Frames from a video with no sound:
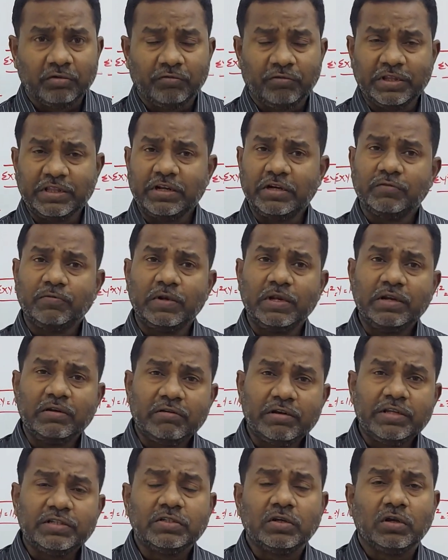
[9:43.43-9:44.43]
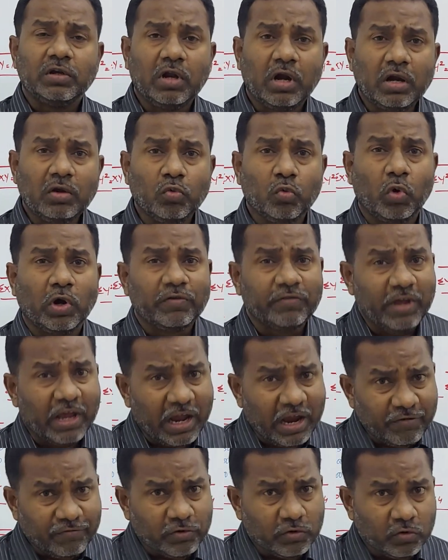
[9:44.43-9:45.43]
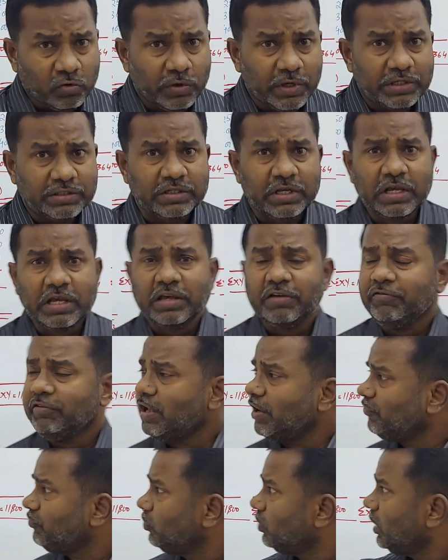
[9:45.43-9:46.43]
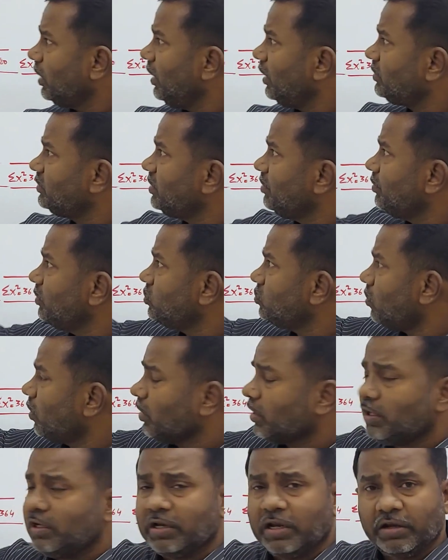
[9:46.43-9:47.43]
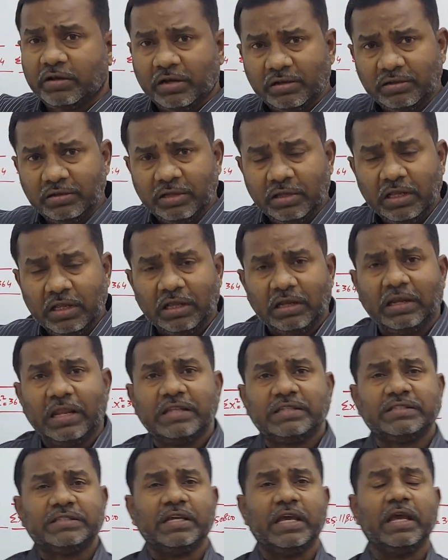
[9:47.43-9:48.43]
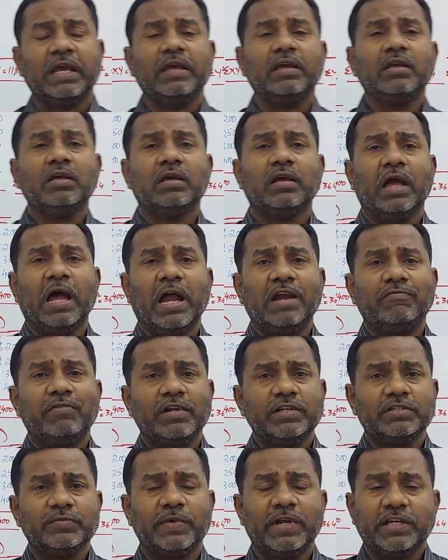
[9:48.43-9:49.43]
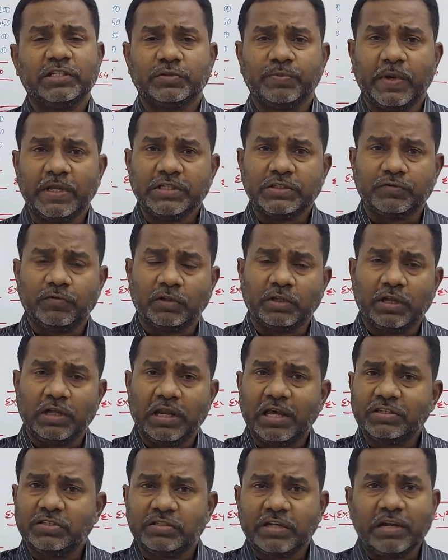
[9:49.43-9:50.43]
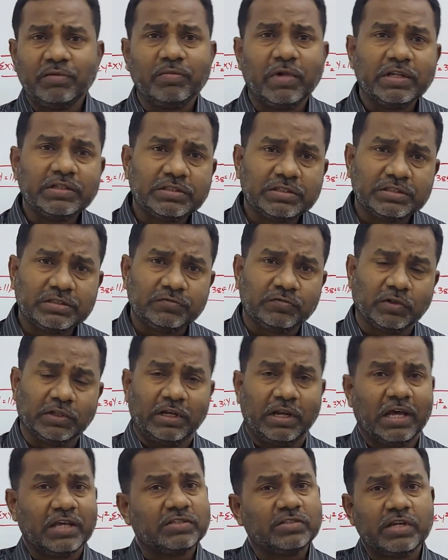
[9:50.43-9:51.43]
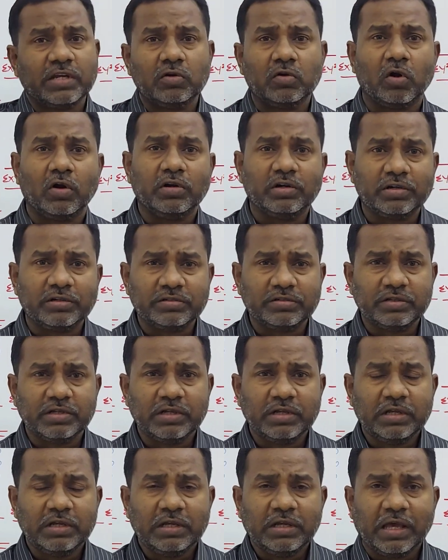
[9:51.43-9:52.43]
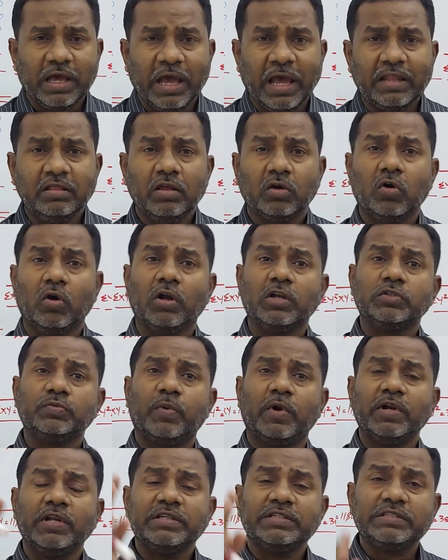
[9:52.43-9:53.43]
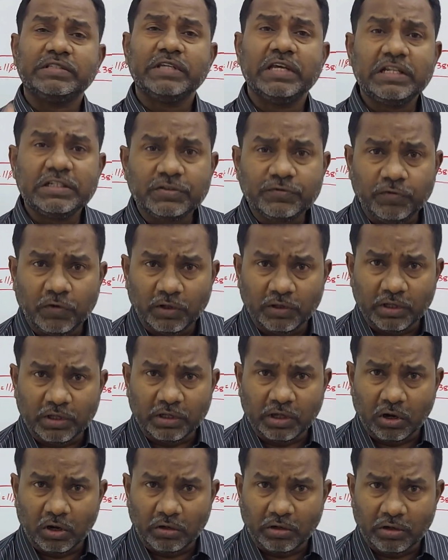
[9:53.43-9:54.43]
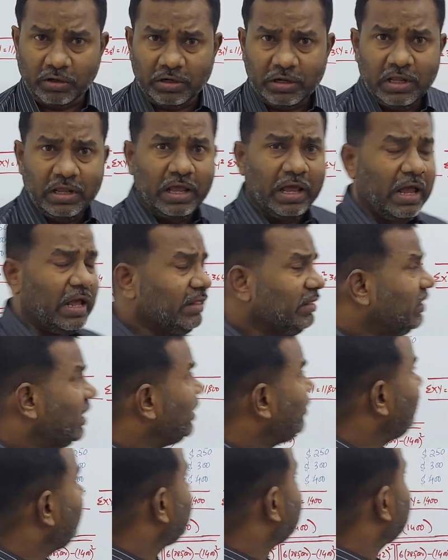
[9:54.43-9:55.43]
whether it will increase or not. What we have to do is we have to collect some historical data. Let's say advertisement expense for the last 10 months, for the last 10 quarters, and the corresponding sales for the quarter, and then